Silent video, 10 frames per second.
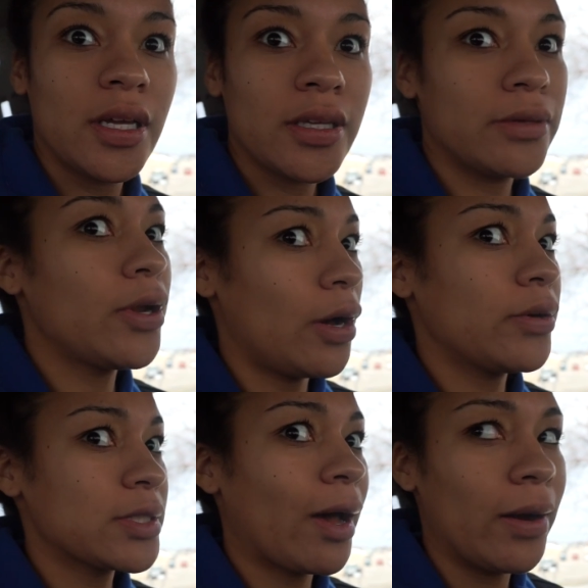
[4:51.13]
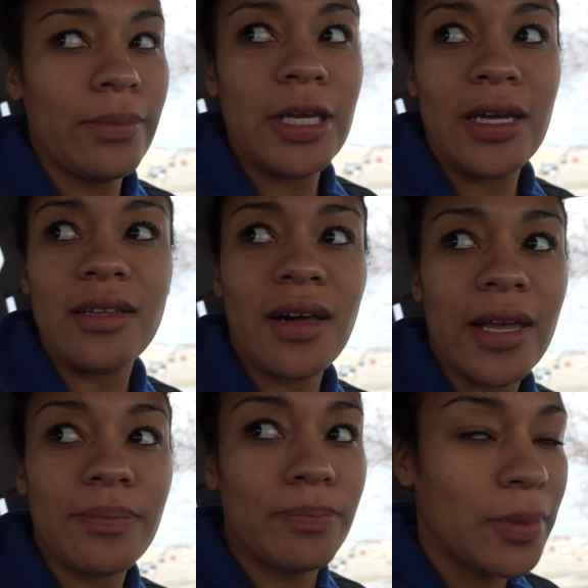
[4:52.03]
you know it's gonna be
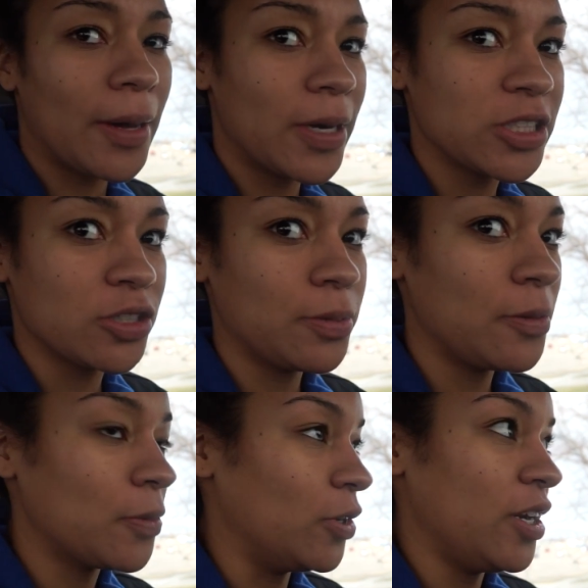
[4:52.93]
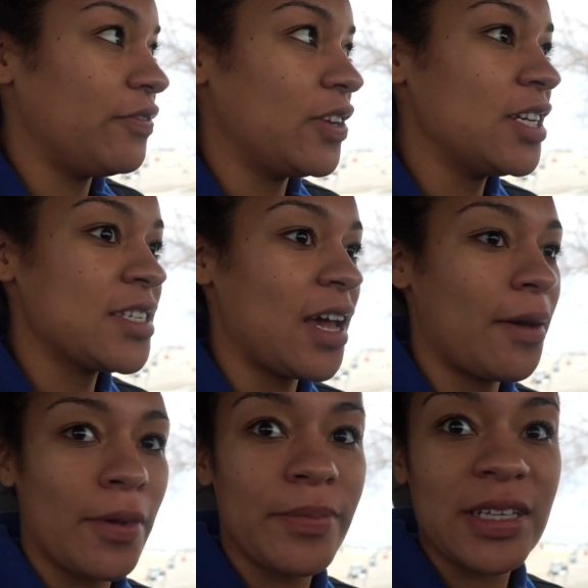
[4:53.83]
like a bunch of people, and if it isn't,
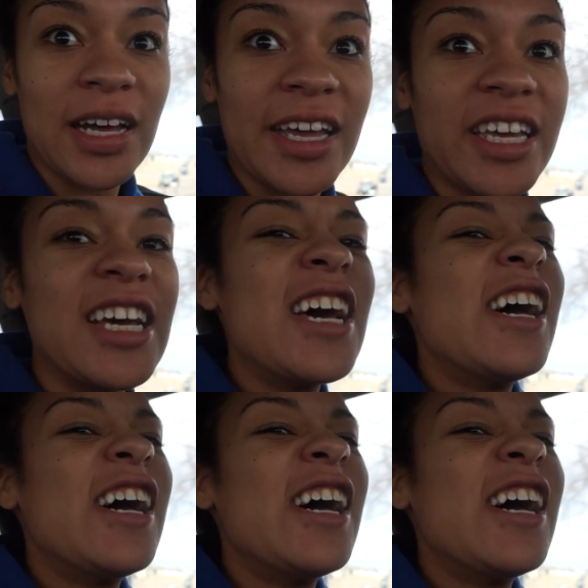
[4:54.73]
I'm gonna be like,